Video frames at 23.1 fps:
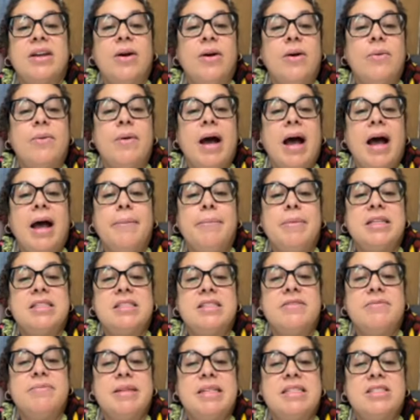Oh, I must
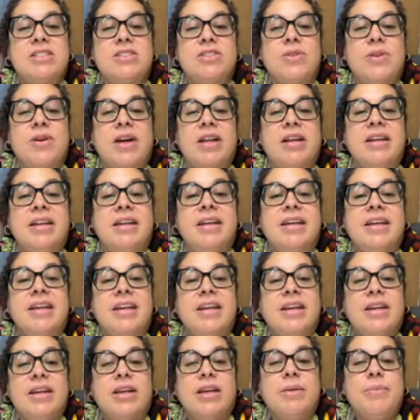have missed Sean.
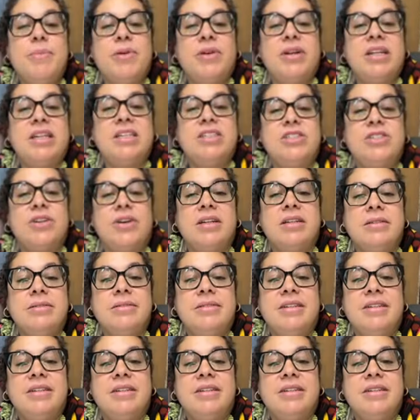Good morning, Sean.